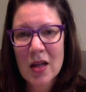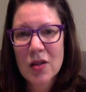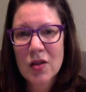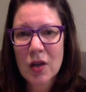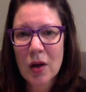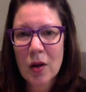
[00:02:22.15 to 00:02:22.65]

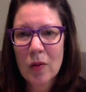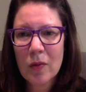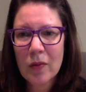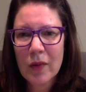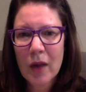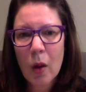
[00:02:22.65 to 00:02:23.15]
So
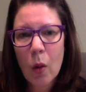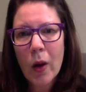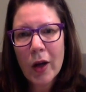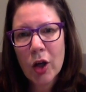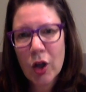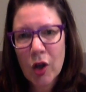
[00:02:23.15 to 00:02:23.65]

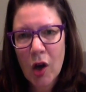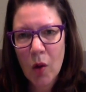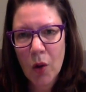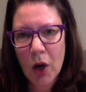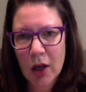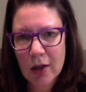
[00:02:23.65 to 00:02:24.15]
what could go
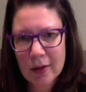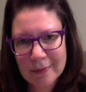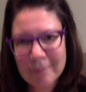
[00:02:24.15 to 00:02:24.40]
wrong?